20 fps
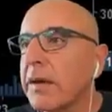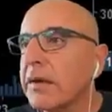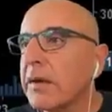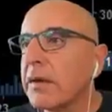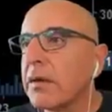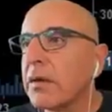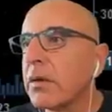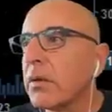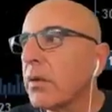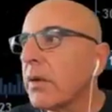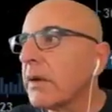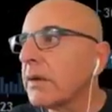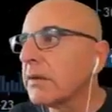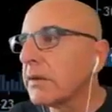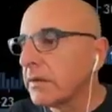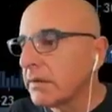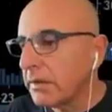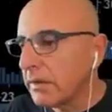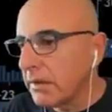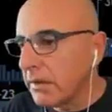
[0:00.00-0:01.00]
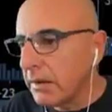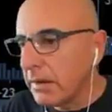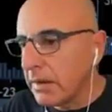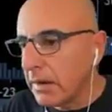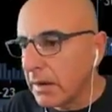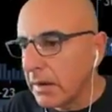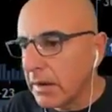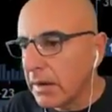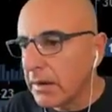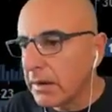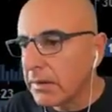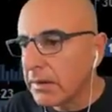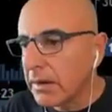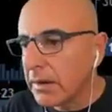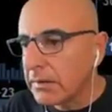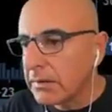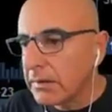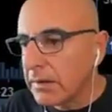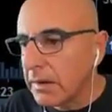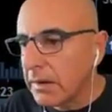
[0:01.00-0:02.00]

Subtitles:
added quantity, and that